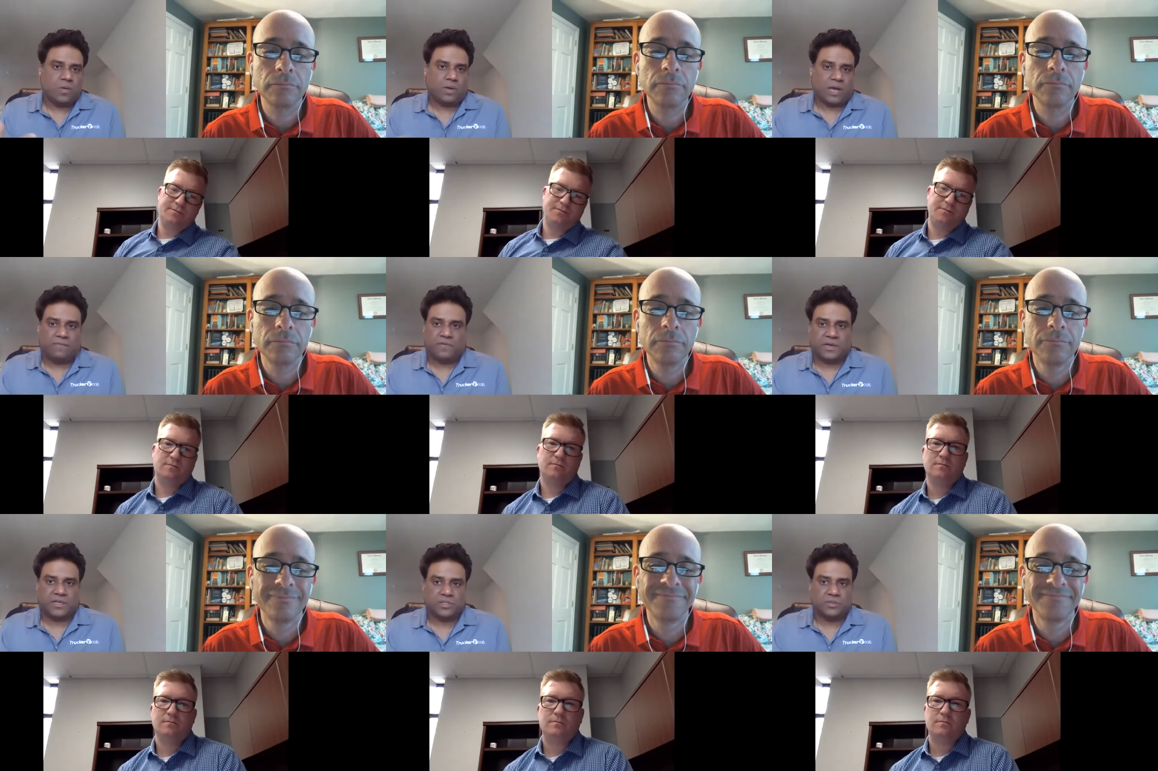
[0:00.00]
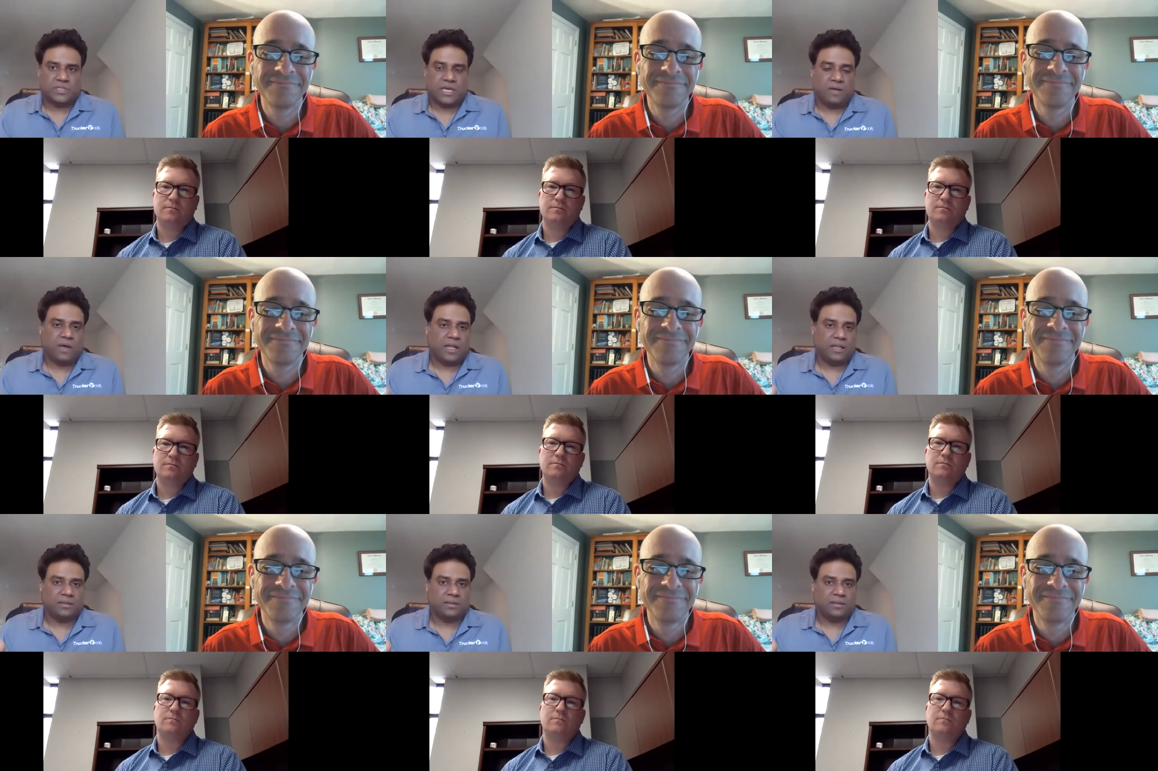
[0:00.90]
Speaker 1: time for us to say, well,